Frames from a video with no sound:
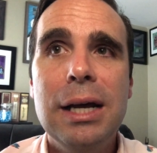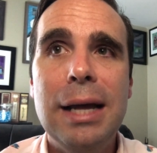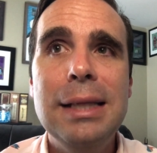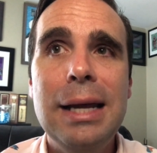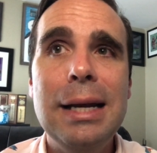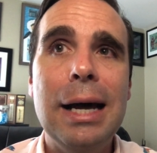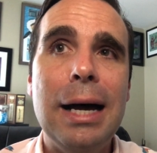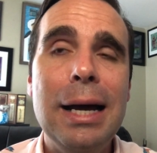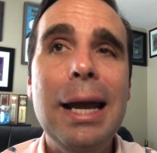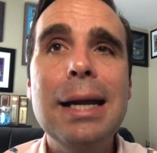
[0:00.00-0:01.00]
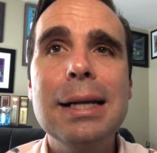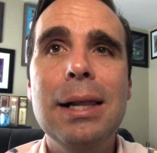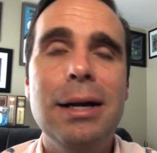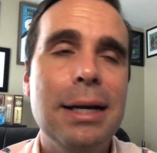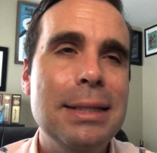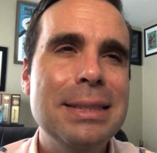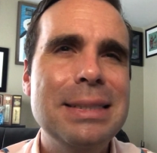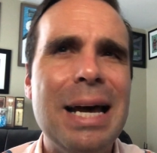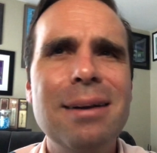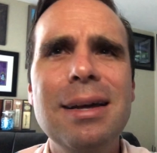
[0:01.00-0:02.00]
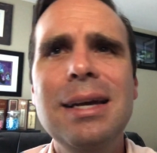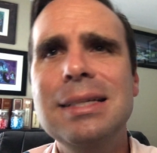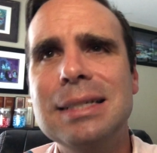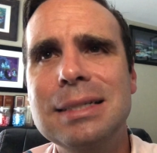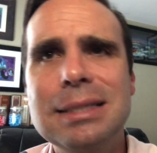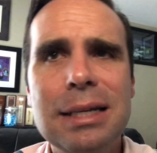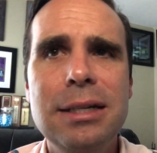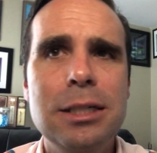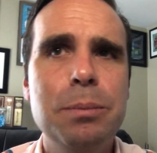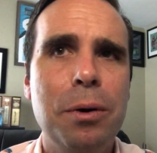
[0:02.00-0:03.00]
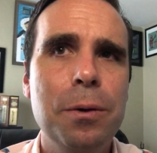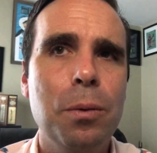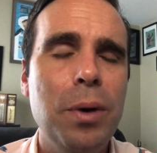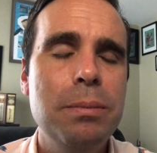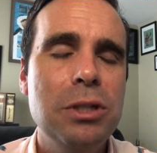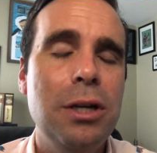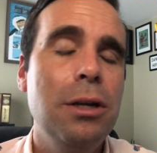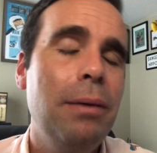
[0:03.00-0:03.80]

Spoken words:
and then 8 o'clock on Saturdays and Sundays per their website.